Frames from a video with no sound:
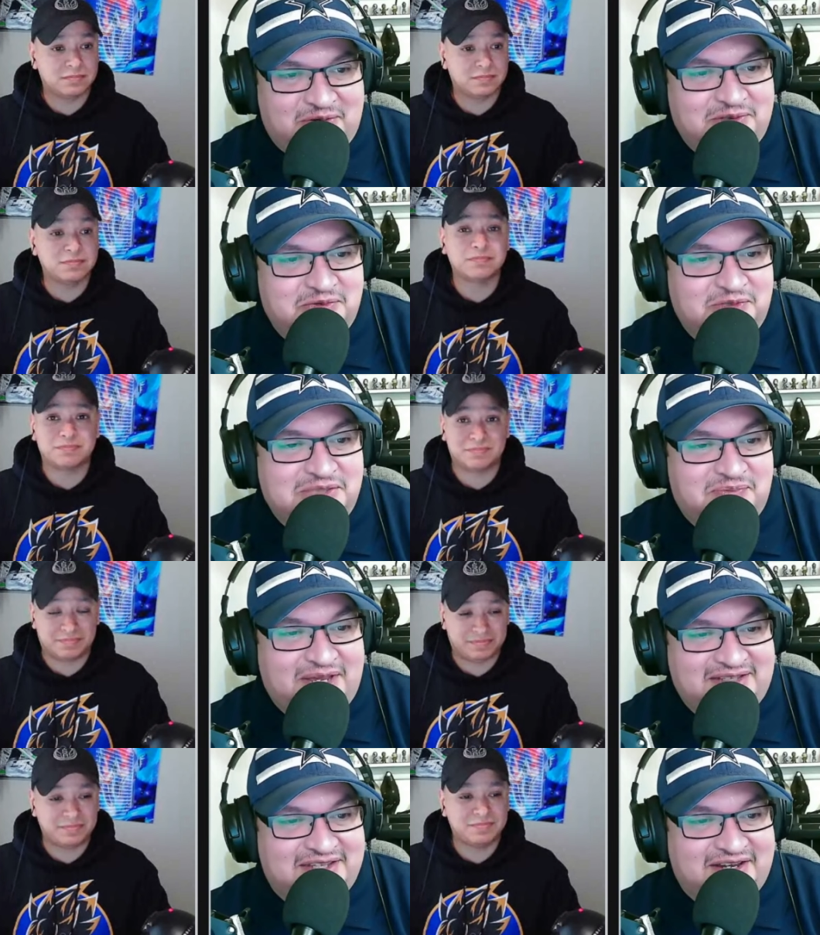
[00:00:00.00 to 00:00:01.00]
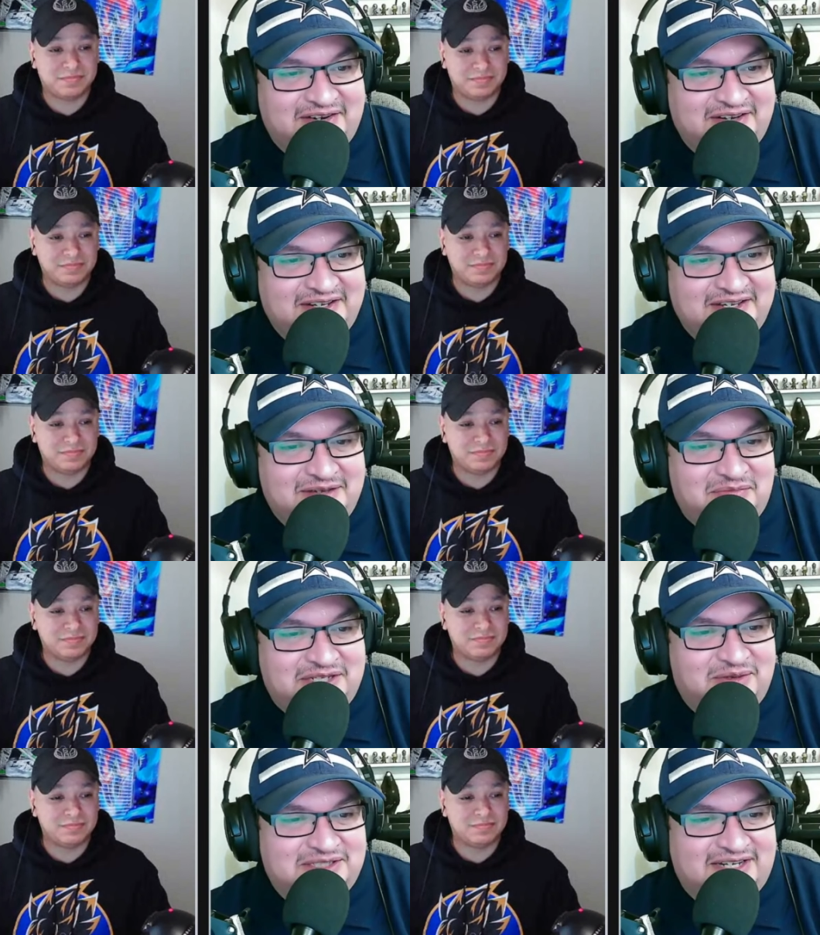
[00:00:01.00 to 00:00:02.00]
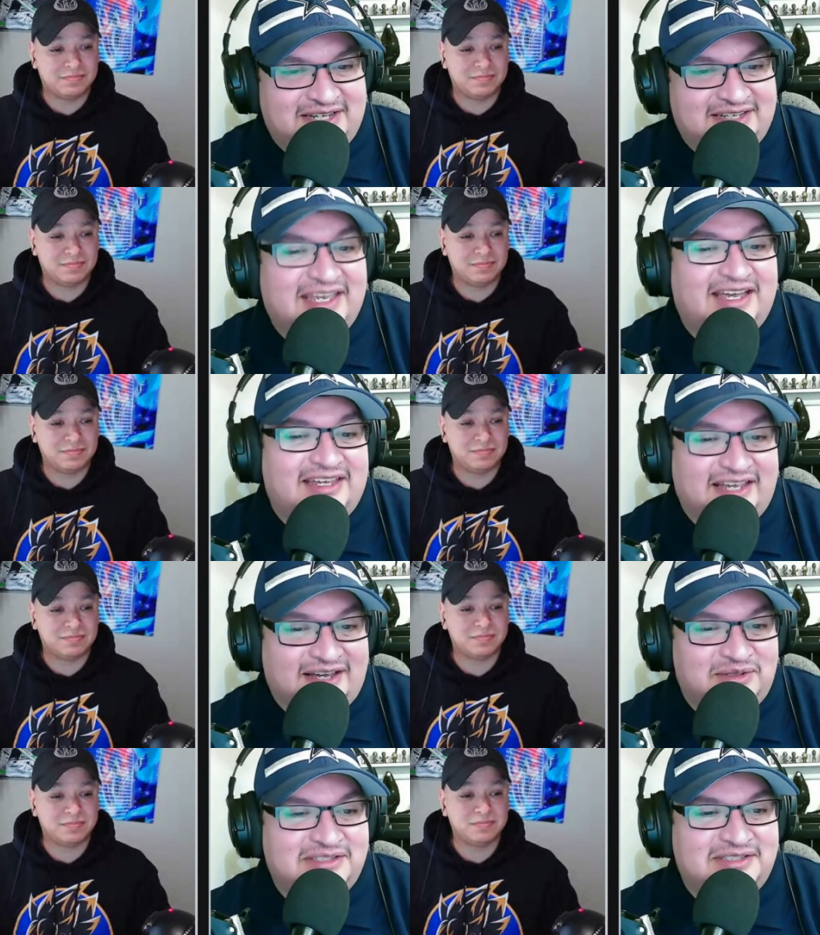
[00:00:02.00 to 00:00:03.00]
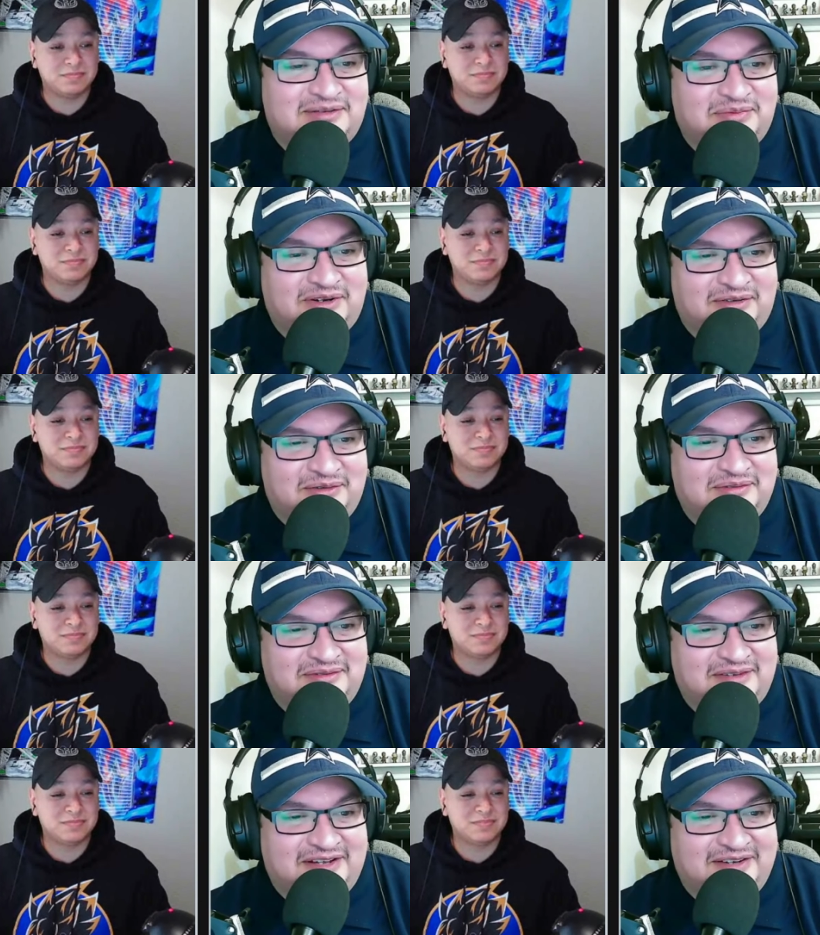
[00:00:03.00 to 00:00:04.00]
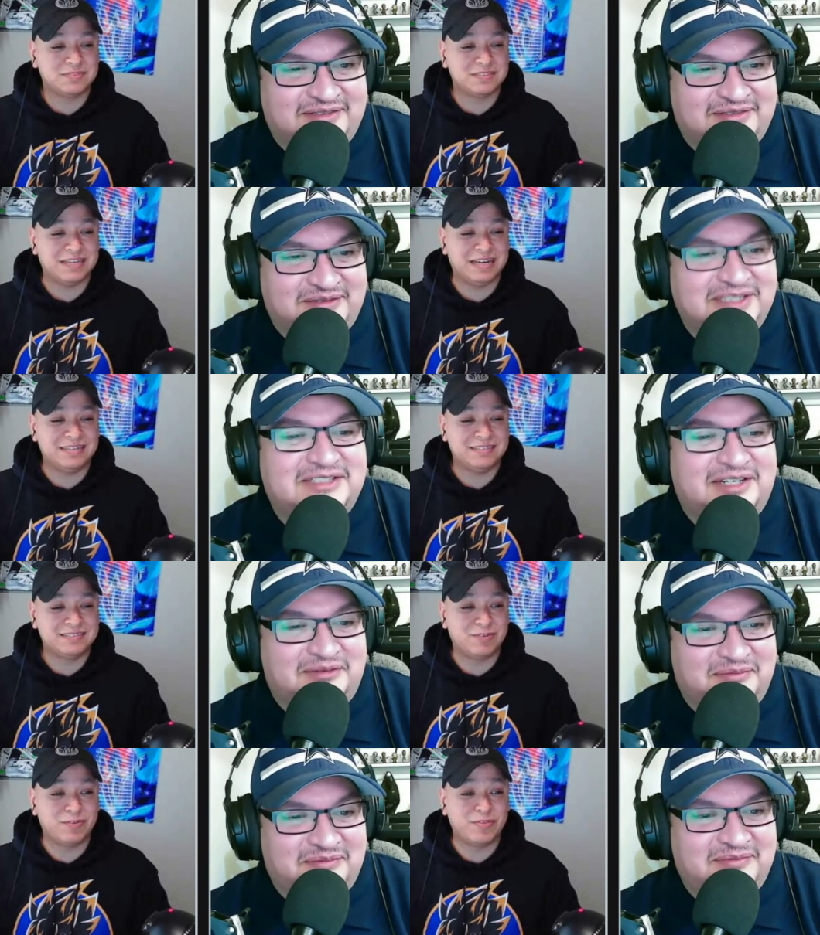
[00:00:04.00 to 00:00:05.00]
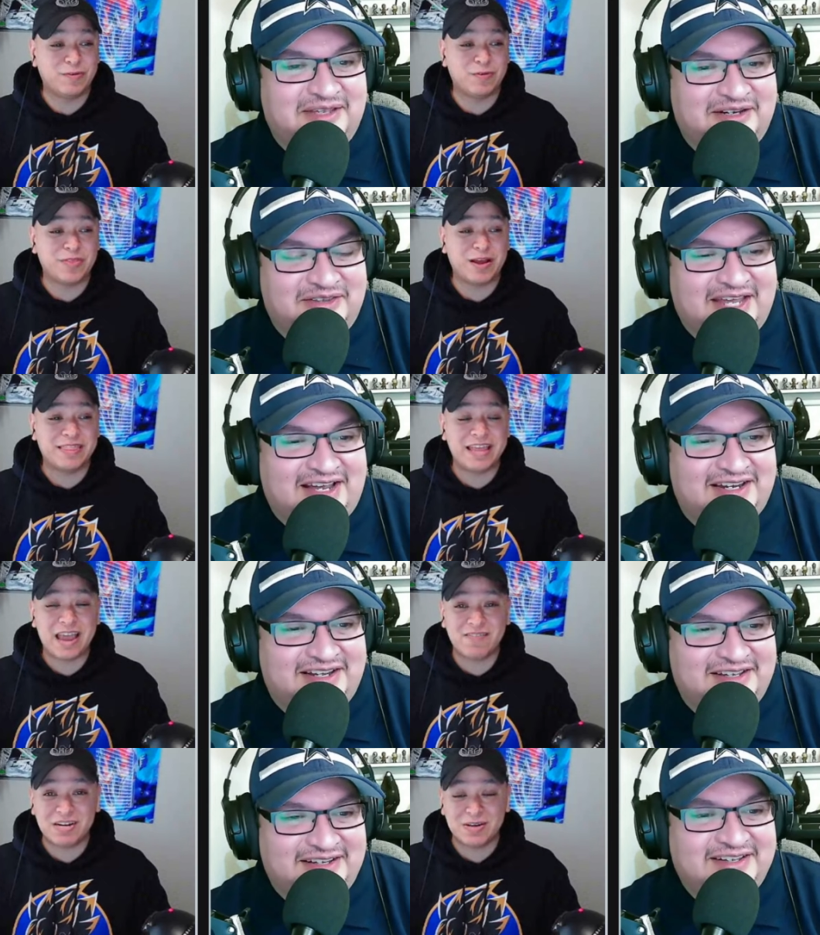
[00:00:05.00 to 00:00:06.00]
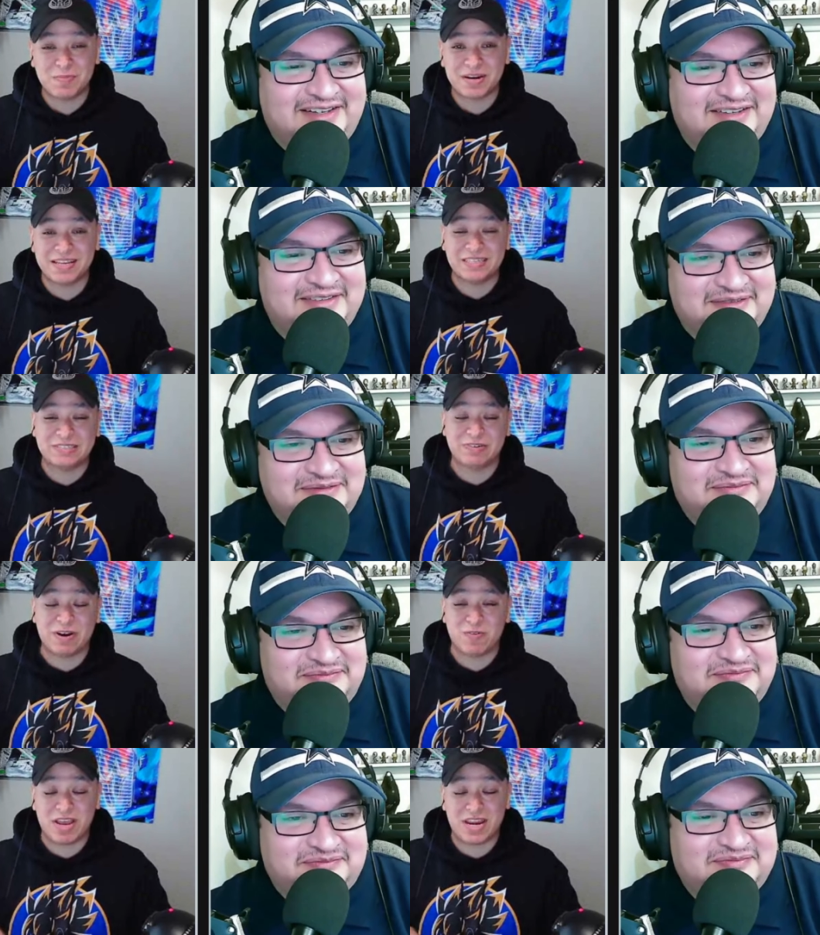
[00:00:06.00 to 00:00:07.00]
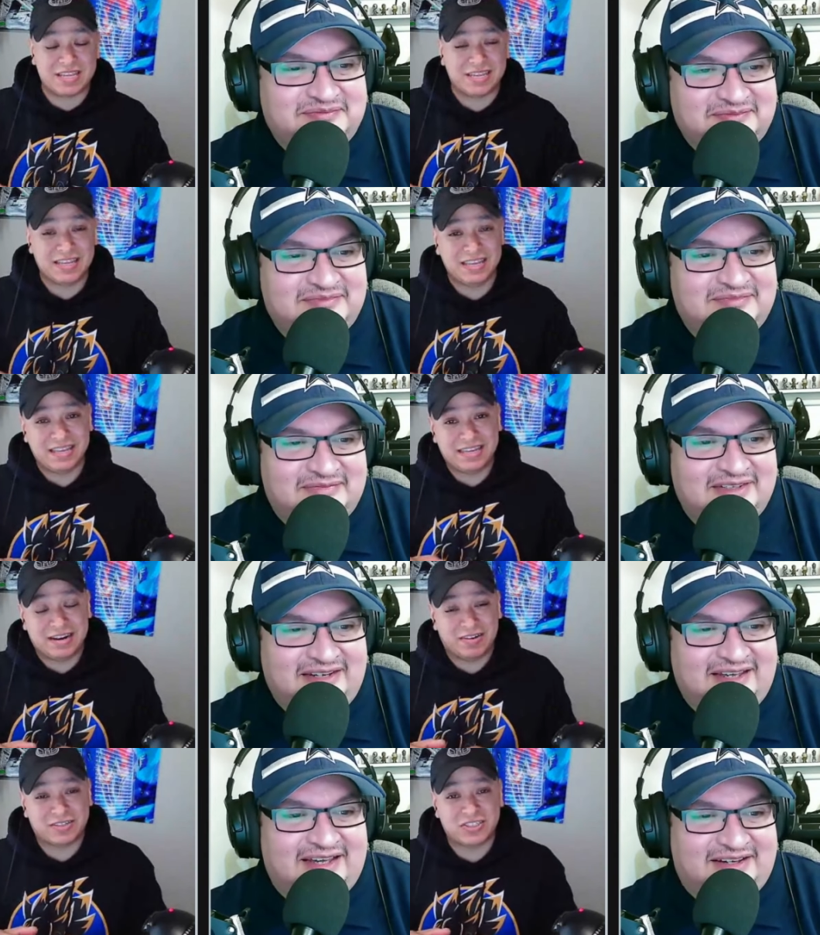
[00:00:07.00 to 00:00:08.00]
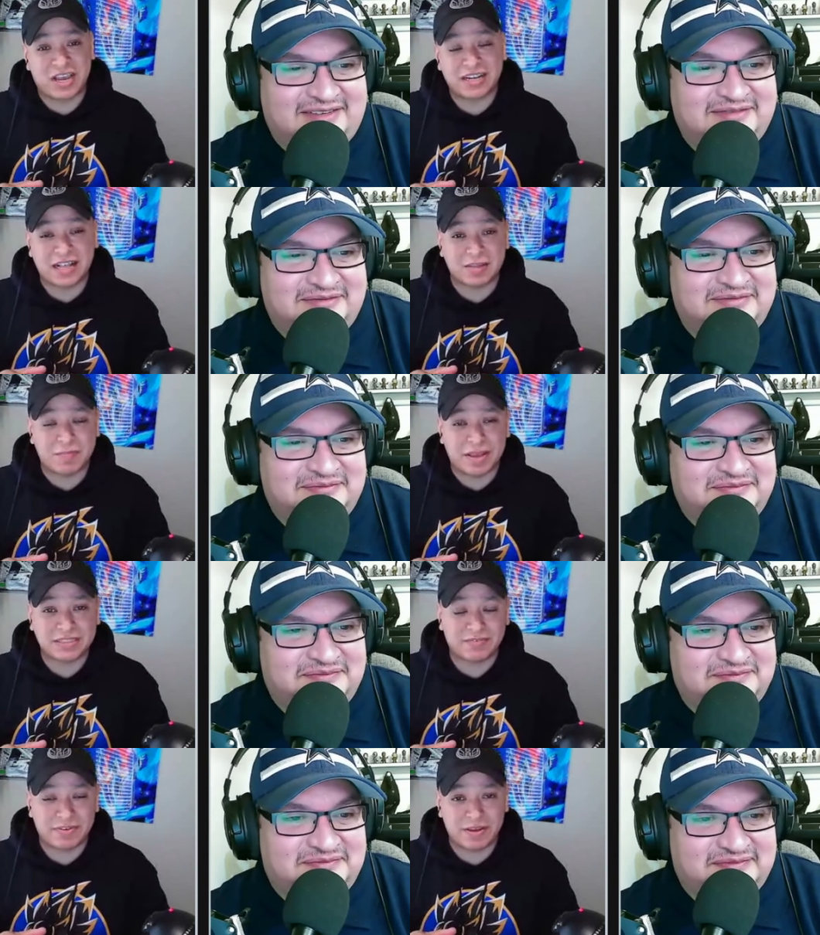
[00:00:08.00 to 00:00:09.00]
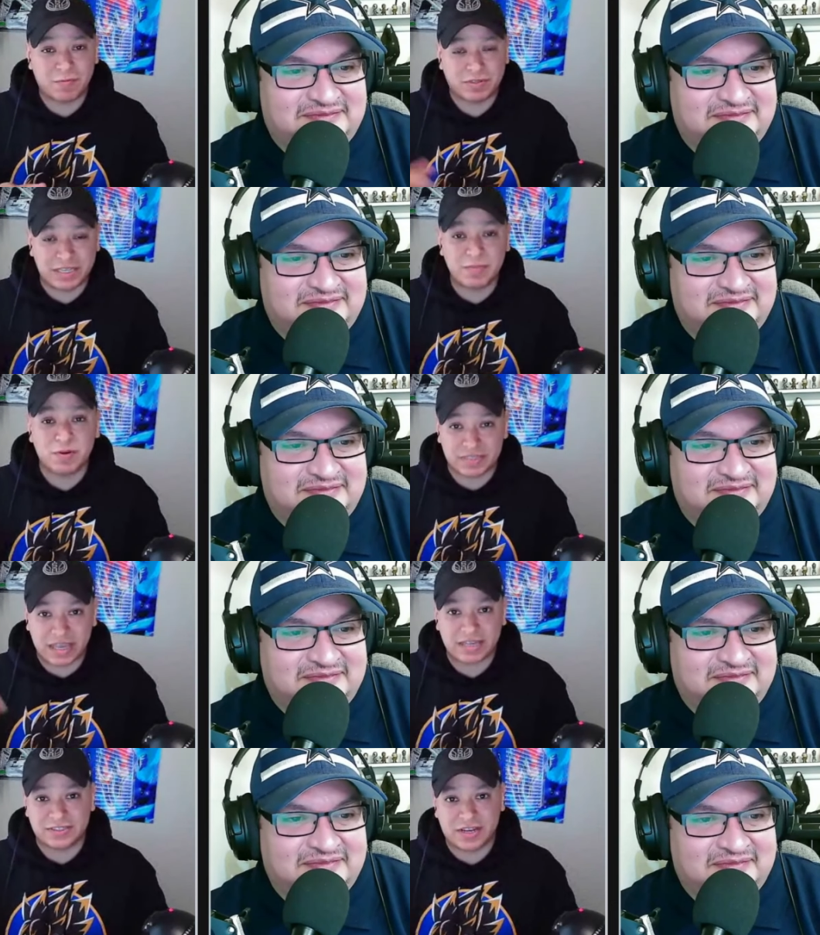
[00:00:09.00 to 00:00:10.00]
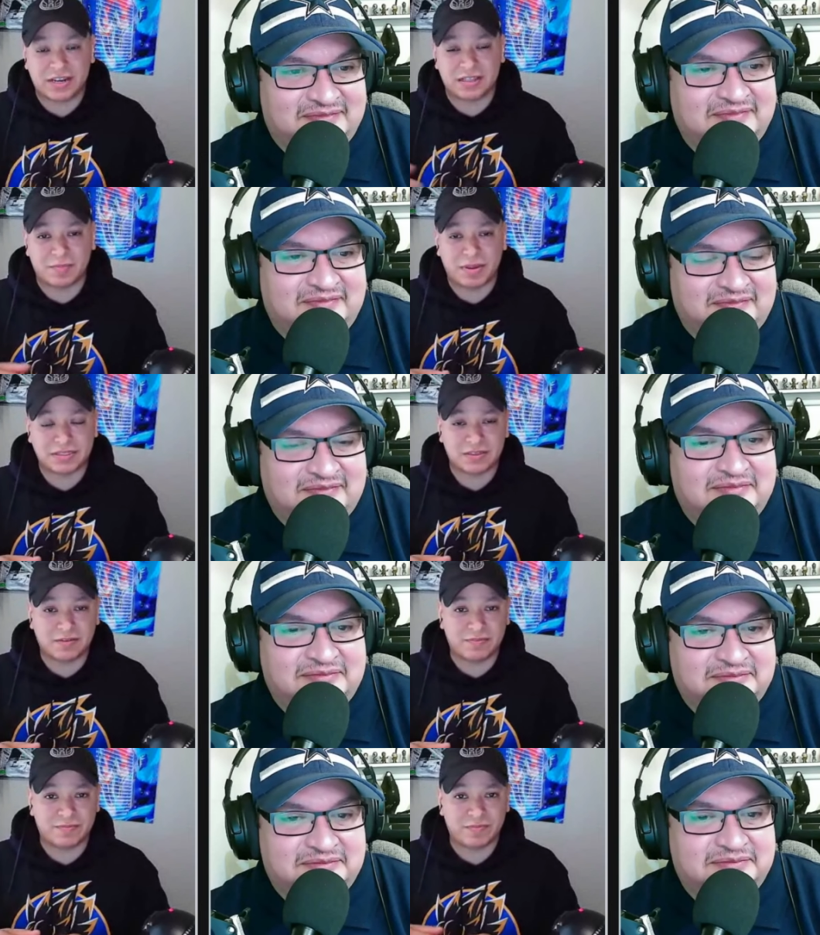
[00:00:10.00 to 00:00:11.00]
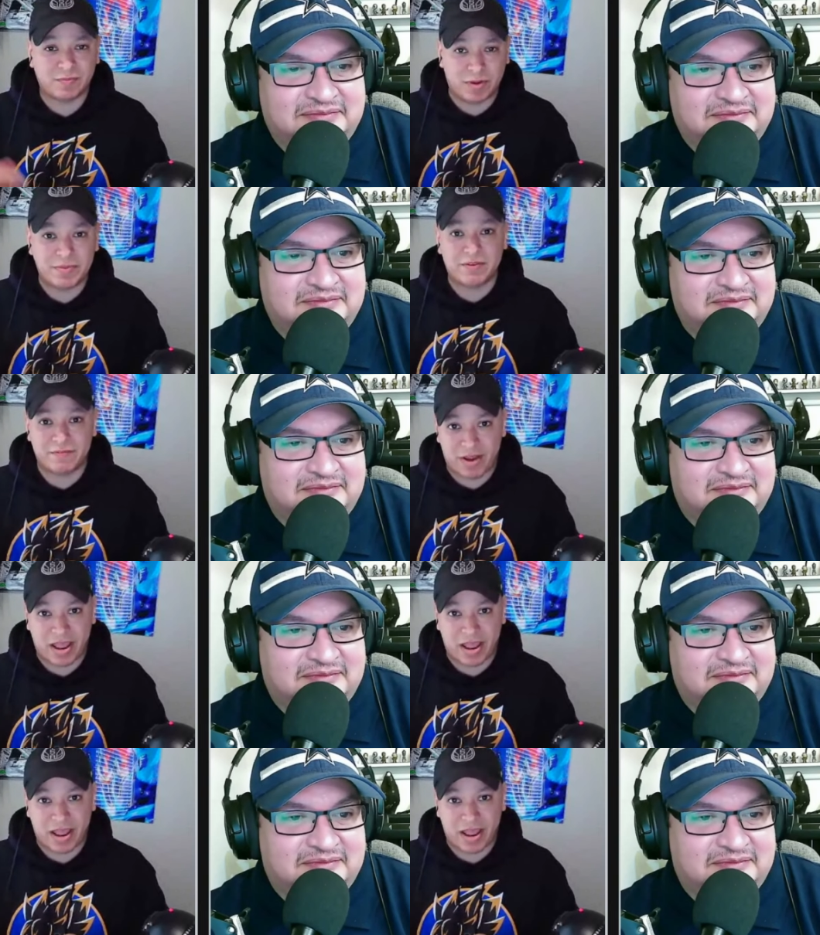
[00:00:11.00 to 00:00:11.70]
Speaker 1: was respect there, but it was like, yeah, yeah, what's up, bro? You know, what's yeah. up? You know, that that. Of- they
Speaker 2: have a little bit of history already. Yeah. You know, Chet got the best of him. What team Team USA and Chet got the best of Wemby in